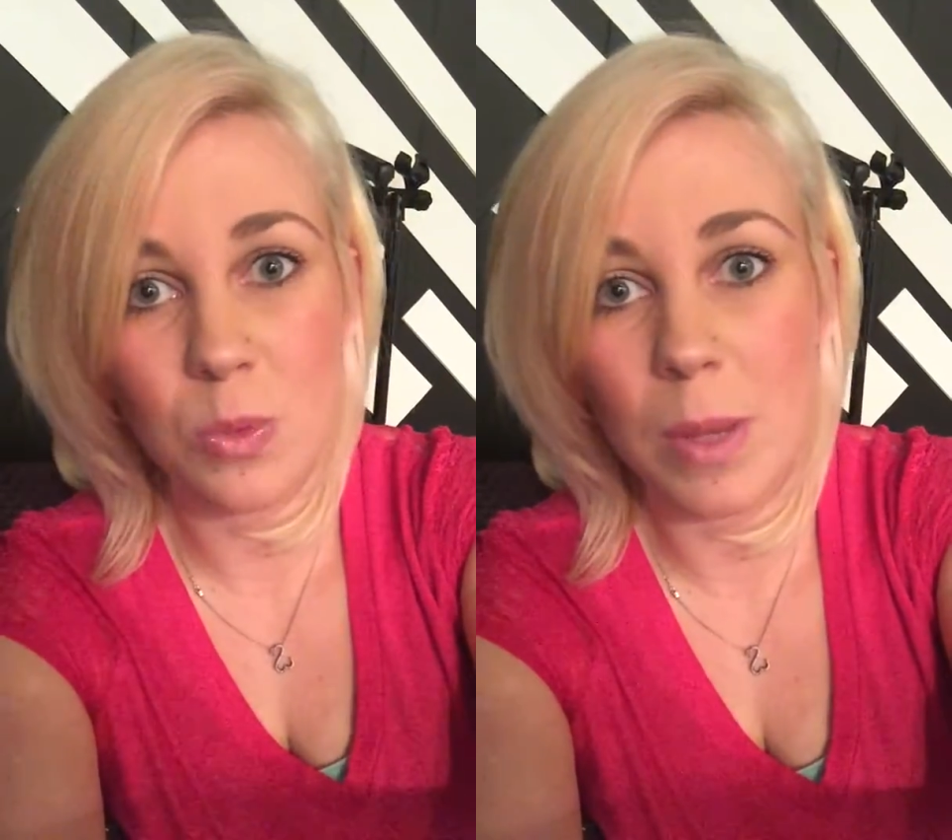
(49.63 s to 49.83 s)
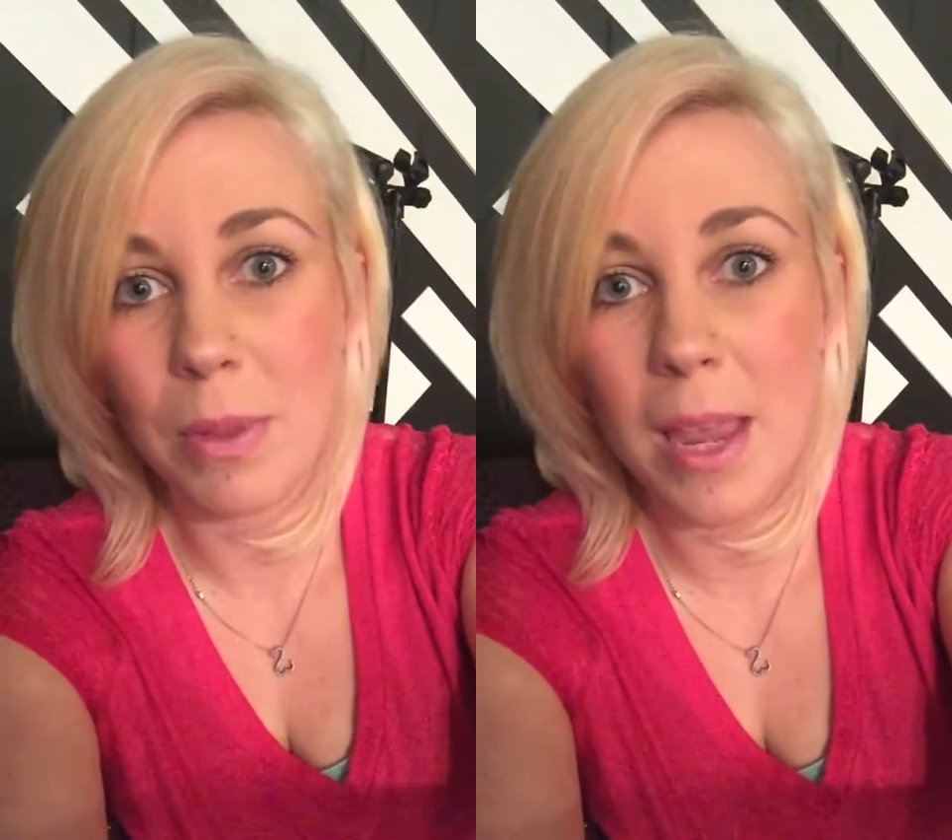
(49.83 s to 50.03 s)

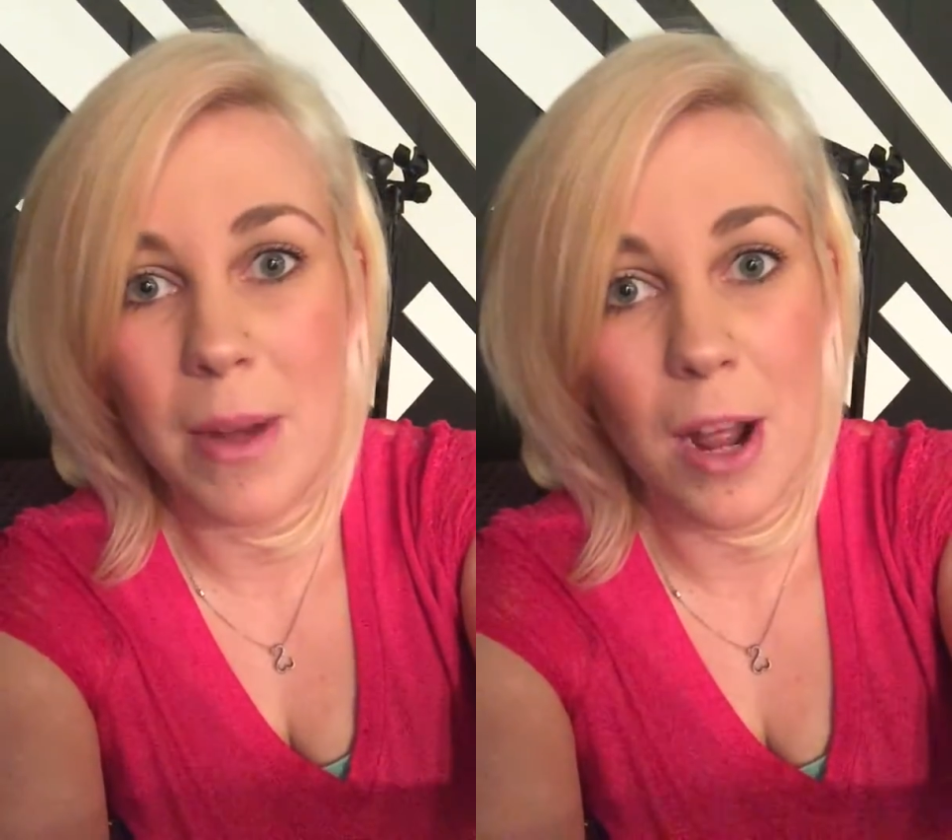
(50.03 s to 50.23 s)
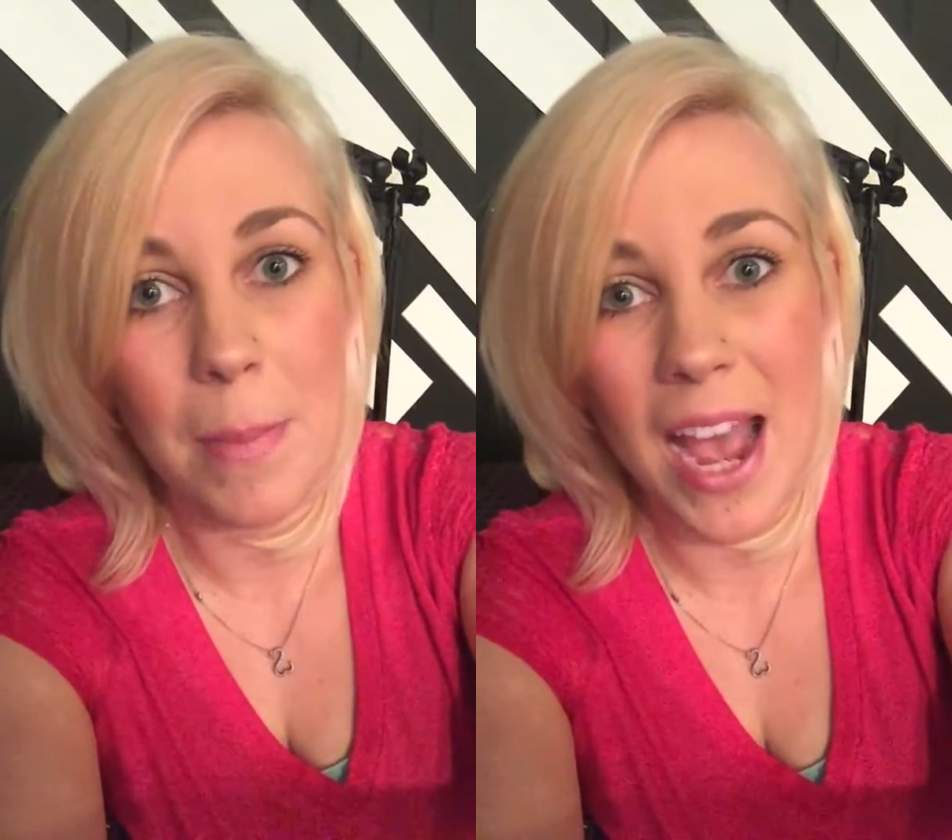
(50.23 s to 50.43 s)
We blame
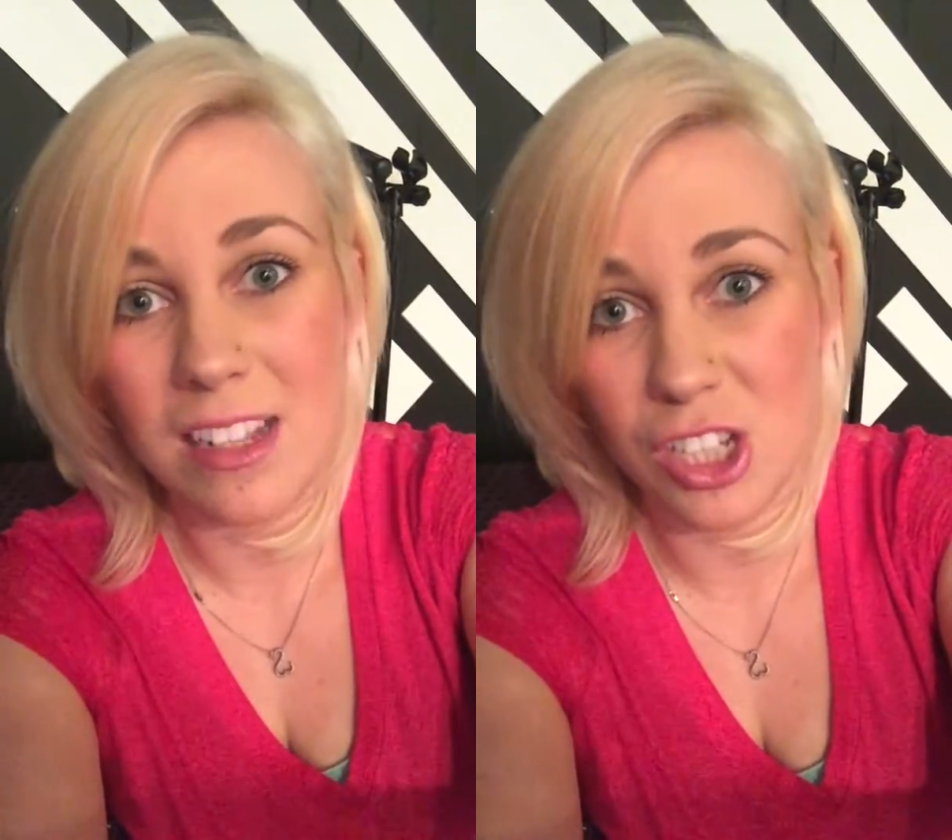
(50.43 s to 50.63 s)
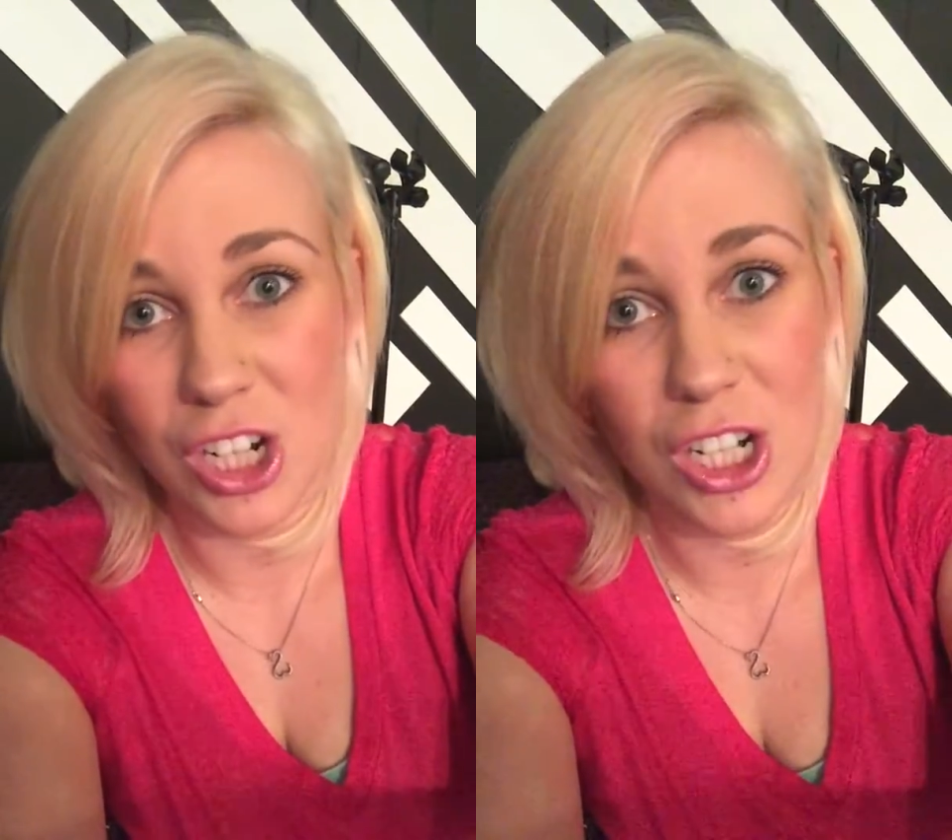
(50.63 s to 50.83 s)
it on
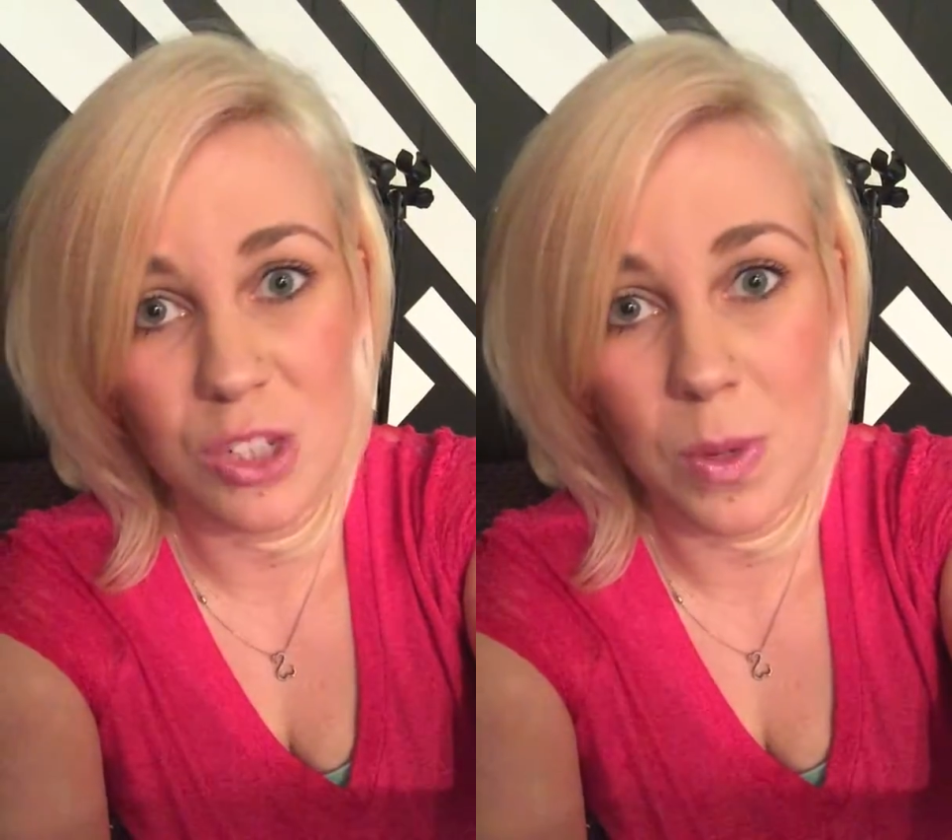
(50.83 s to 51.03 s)
past hurts.